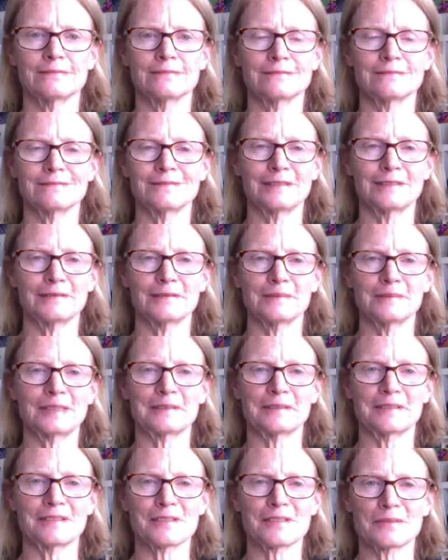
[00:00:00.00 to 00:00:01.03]
All
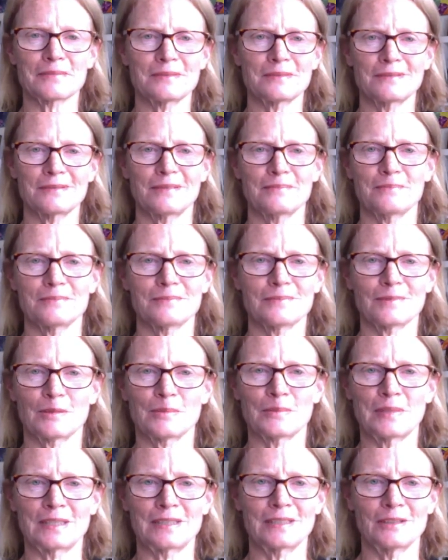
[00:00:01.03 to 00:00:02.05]
right, I said, well, I'm
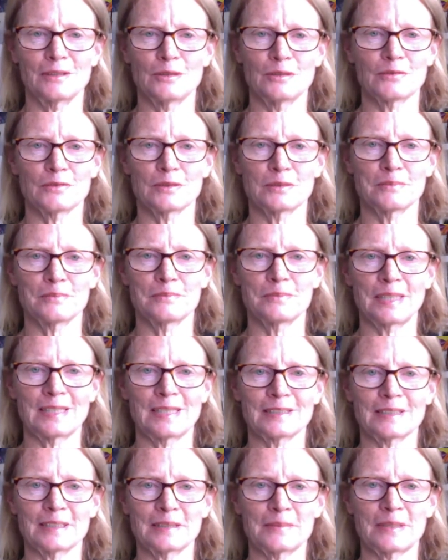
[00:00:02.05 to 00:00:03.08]
not making you feel
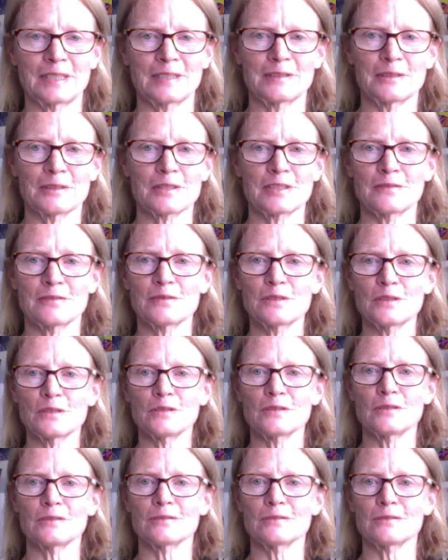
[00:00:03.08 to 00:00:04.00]
badly about yourself. You're